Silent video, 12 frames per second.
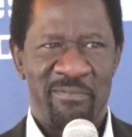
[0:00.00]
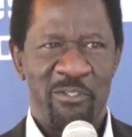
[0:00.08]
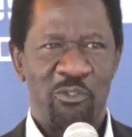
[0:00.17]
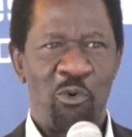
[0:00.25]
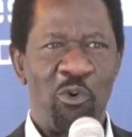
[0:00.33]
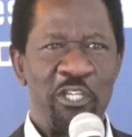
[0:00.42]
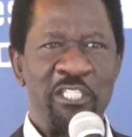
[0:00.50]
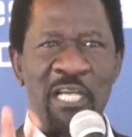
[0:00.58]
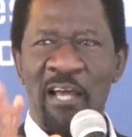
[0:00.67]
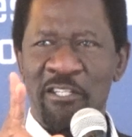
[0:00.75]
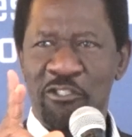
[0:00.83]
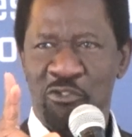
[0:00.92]
So it
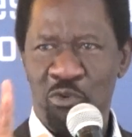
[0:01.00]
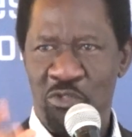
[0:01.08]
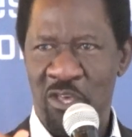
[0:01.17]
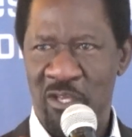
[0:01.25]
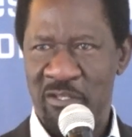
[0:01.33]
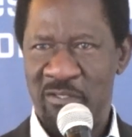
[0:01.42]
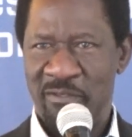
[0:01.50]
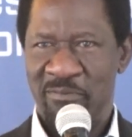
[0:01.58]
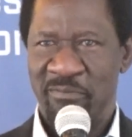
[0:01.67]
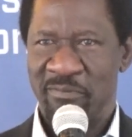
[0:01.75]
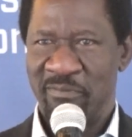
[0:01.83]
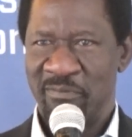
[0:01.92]
carries two things:
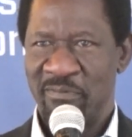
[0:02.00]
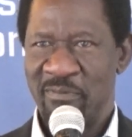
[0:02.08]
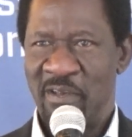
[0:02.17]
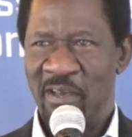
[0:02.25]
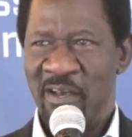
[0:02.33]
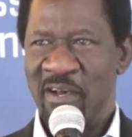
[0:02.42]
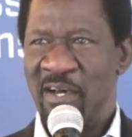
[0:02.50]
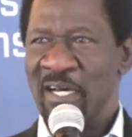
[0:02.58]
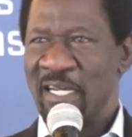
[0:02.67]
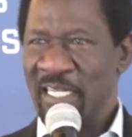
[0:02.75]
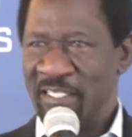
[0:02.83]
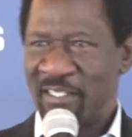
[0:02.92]

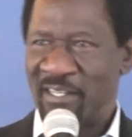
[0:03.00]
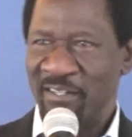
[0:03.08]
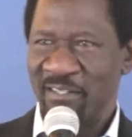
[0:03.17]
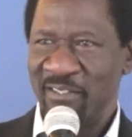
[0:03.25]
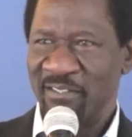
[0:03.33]
risk